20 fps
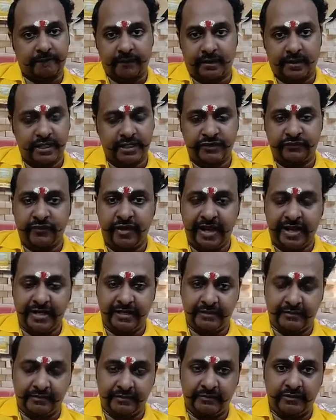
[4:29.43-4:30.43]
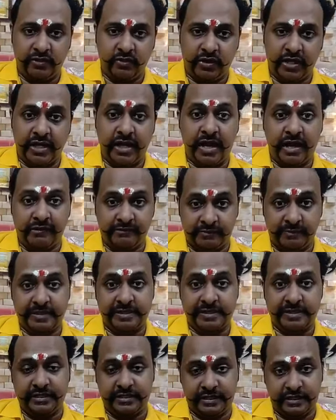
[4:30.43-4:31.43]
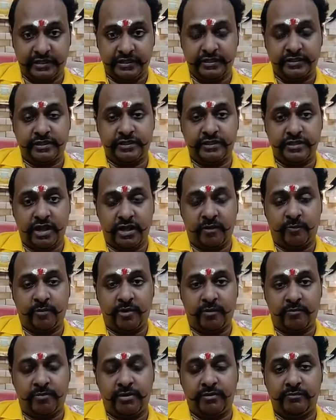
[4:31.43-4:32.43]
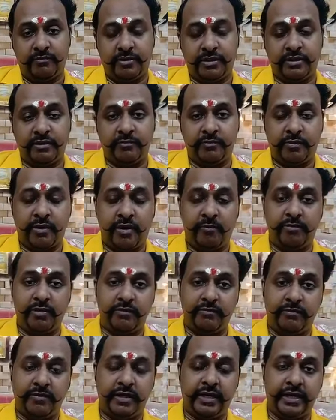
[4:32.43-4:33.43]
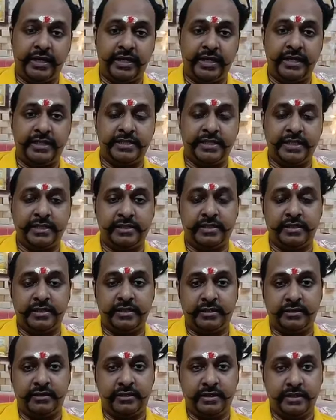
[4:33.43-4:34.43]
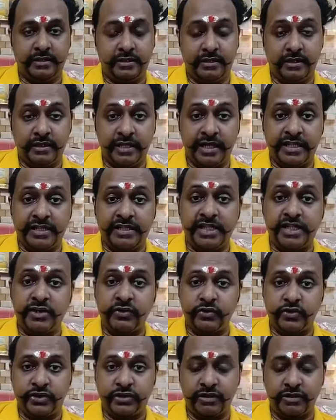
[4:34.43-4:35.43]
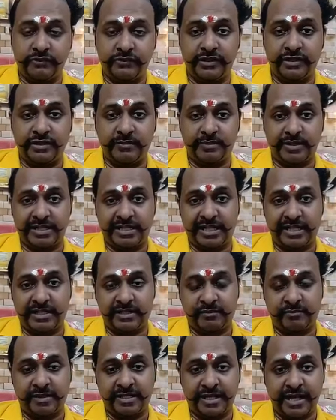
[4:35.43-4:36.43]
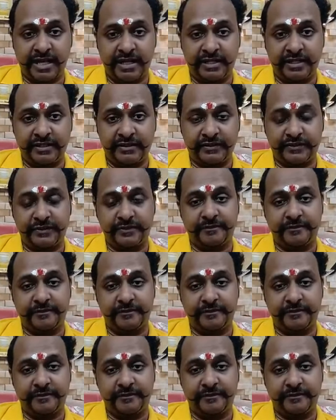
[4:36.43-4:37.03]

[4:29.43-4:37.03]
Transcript: it's fine you can have specializations it's not a problem but the problem here exists in in the execution of the specialized specialities